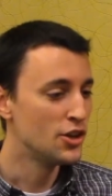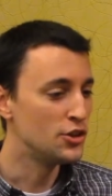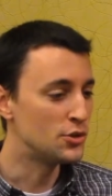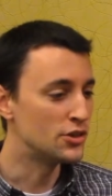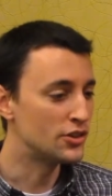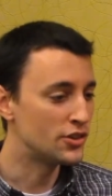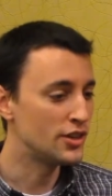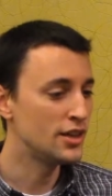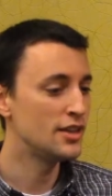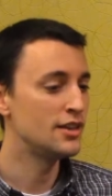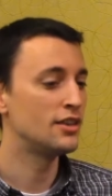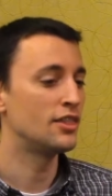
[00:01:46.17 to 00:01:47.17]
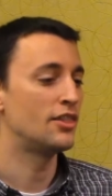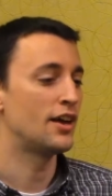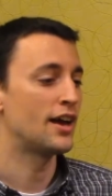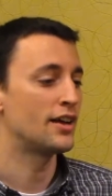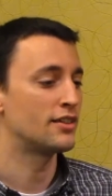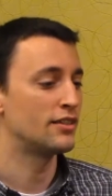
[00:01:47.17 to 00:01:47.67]
you can see
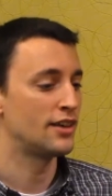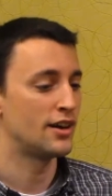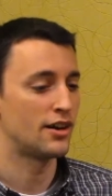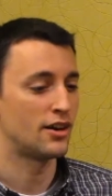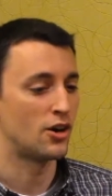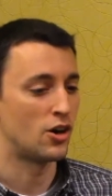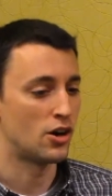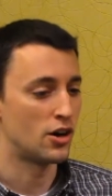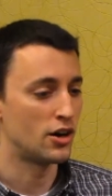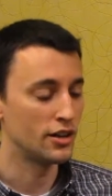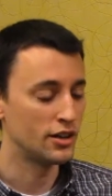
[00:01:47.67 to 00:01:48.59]
that there are,